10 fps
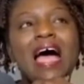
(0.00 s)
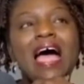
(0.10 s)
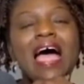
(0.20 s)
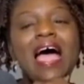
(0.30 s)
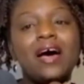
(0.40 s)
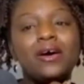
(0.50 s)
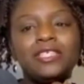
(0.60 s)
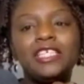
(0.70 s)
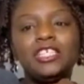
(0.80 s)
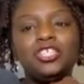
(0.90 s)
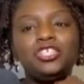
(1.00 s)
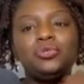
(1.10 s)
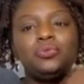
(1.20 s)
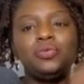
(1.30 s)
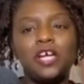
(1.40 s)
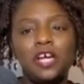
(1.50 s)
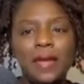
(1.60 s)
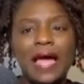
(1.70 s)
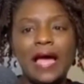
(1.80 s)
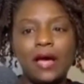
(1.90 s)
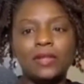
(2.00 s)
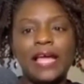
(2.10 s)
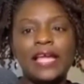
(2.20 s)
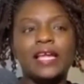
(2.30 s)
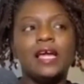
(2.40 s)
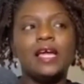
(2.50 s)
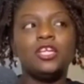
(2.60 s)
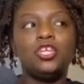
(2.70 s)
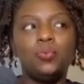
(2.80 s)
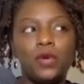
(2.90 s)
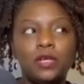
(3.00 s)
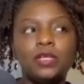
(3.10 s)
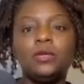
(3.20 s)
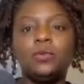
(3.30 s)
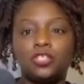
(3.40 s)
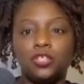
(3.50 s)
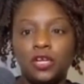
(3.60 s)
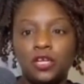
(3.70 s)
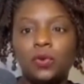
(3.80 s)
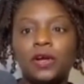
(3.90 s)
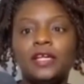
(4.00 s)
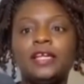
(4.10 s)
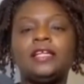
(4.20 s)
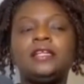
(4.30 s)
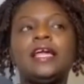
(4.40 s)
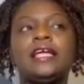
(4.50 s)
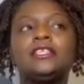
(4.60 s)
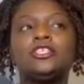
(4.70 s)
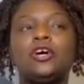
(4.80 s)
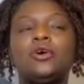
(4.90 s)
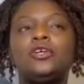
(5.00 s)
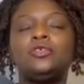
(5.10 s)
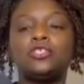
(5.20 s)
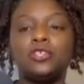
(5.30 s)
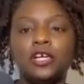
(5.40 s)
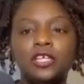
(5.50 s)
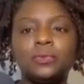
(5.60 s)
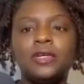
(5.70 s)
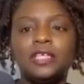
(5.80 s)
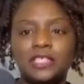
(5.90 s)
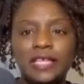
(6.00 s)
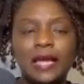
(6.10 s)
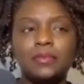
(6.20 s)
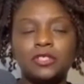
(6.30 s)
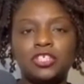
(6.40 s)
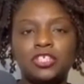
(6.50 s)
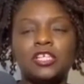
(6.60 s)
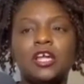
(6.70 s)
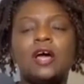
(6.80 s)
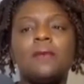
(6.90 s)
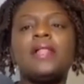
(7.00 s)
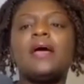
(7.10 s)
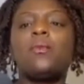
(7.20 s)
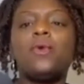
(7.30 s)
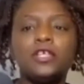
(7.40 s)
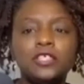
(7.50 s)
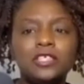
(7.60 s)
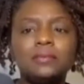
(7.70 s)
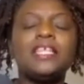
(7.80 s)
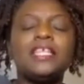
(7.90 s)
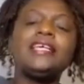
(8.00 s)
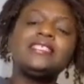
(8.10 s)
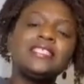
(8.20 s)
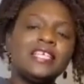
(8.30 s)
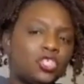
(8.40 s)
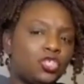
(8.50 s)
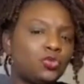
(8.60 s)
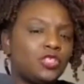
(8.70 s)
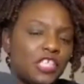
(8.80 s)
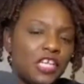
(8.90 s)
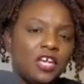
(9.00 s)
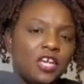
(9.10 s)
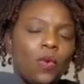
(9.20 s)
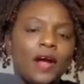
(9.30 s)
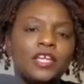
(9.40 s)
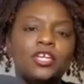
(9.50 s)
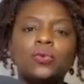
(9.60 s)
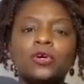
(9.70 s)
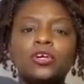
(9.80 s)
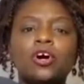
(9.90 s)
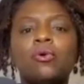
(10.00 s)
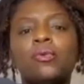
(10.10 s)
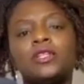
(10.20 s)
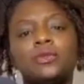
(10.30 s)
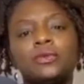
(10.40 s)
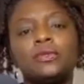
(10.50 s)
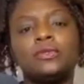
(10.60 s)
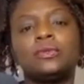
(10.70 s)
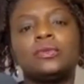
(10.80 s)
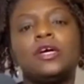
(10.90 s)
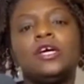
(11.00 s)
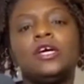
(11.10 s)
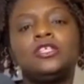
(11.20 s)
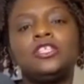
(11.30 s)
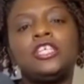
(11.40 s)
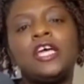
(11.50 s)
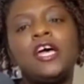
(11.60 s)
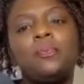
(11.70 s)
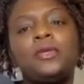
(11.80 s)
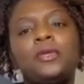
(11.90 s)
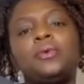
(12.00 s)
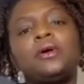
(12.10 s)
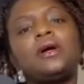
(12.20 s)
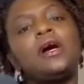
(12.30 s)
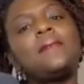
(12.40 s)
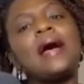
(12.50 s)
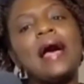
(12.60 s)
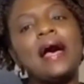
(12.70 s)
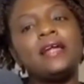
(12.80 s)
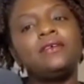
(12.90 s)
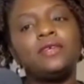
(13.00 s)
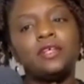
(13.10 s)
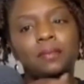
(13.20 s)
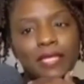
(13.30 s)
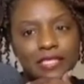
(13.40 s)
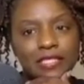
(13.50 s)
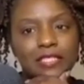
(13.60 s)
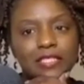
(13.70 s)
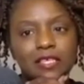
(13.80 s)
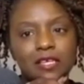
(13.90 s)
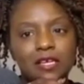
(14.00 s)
how did you come out? Like, you went on and started working, and so you started reestablishing. Like, what are some things that you did while you were going through to help you come out of your mess?